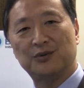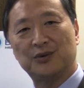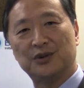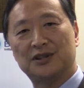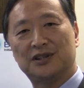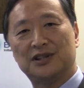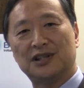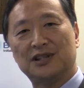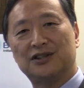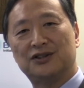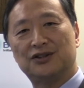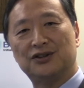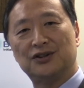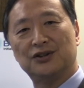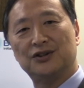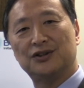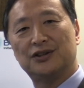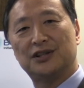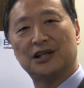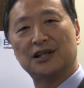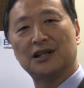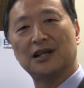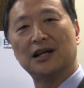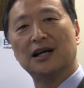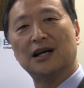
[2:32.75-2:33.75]
which is
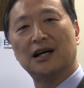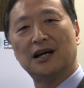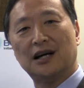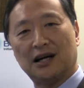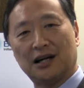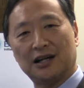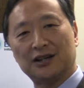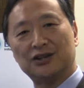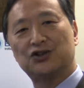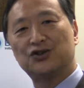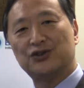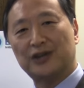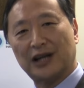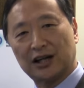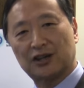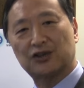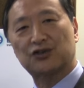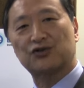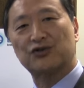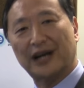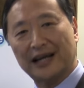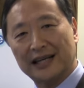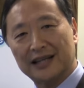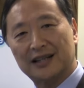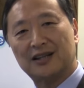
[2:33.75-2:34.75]
using uh, direct
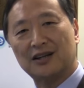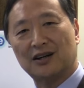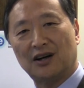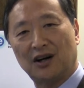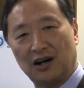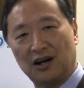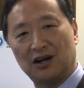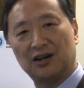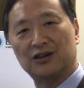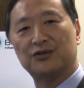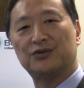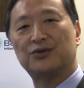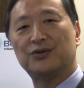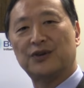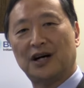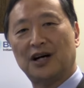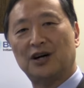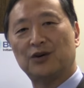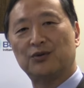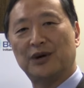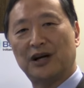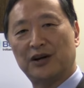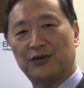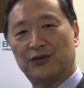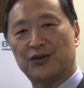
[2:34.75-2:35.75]
write of uh,
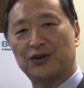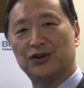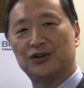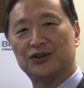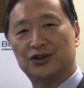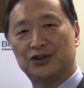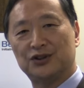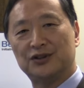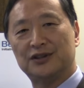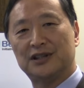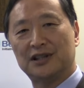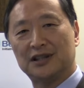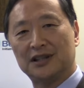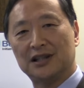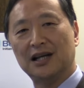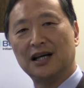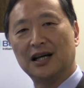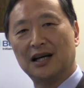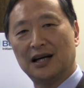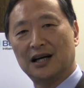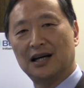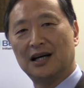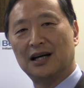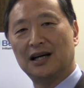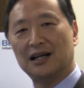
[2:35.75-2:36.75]
wafers using
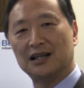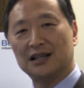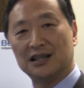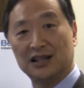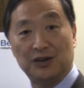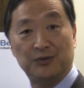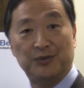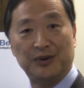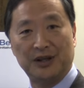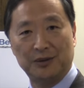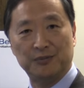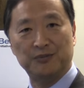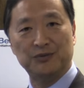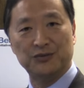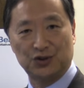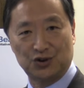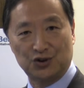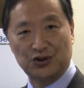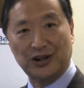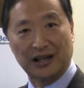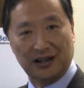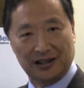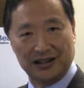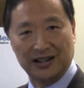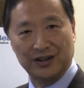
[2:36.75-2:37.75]
uh, e-beam
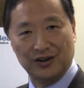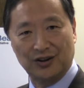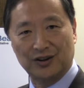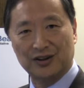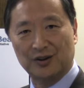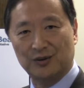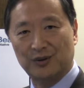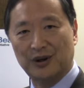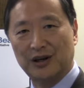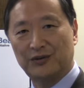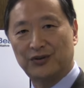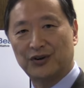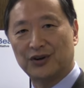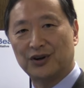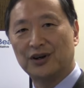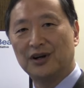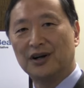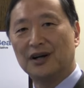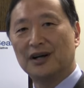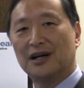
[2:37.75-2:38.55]
directly on the wafer.